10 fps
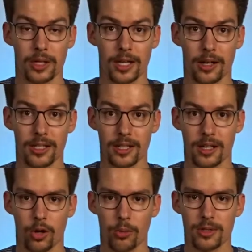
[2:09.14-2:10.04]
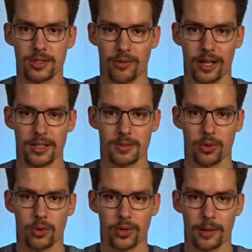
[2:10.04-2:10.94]
regarding global surveillance
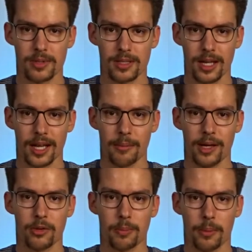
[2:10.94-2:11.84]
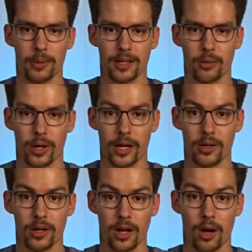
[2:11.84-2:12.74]
programs made the public
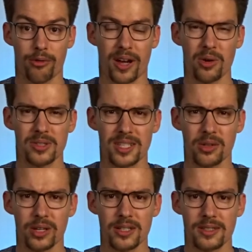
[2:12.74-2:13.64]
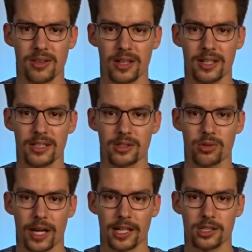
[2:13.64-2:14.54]
aware of how serious they needed
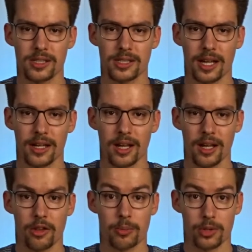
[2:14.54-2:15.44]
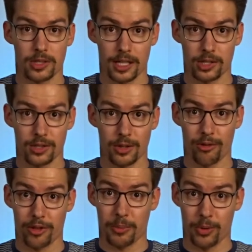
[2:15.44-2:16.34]
to actually take the protection
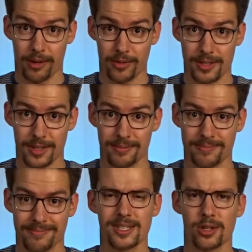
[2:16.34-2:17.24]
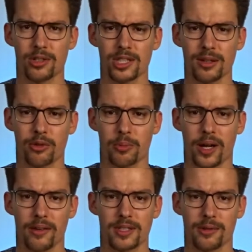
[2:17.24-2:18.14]
of their privacy. Searching for
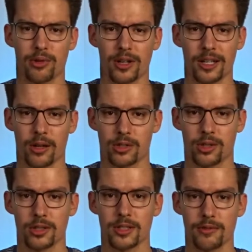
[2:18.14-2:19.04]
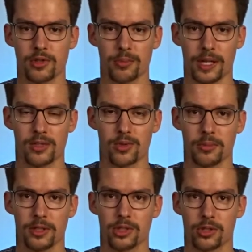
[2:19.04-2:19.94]
privacy-friendly alternatives to mainstream
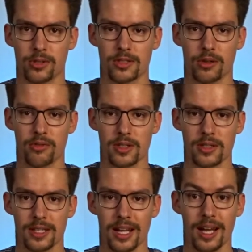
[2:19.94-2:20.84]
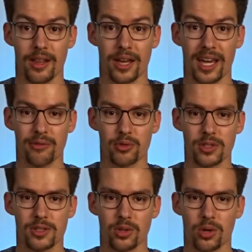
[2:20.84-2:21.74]
digital services, the F-Droid
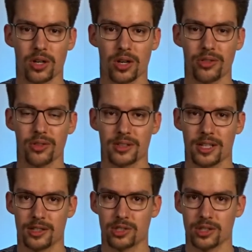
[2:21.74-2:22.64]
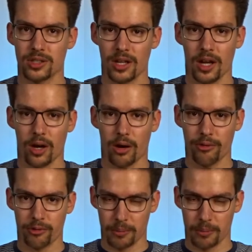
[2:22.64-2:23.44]
store caught the attention of